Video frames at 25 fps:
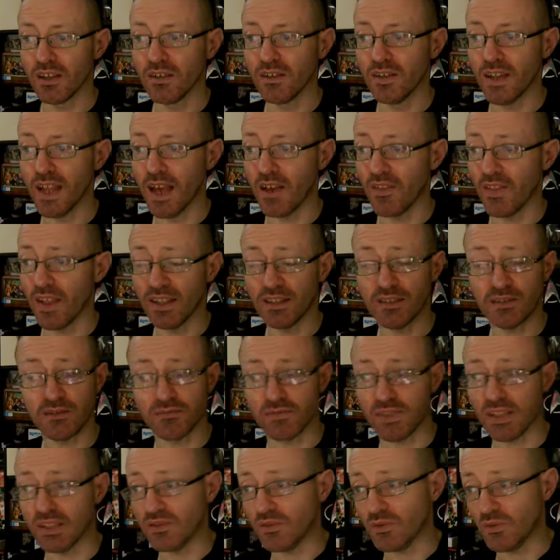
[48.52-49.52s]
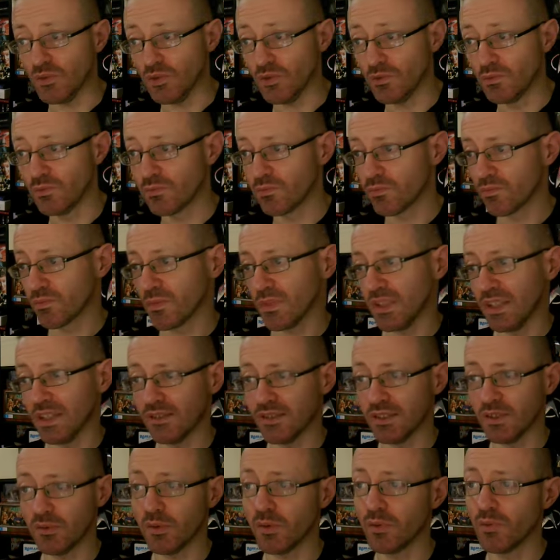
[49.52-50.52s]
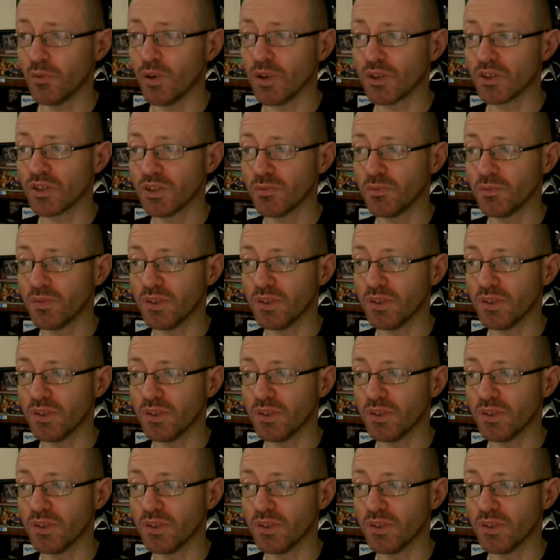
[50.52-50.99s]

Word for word: Now that's that's good. Glad to see people watched it.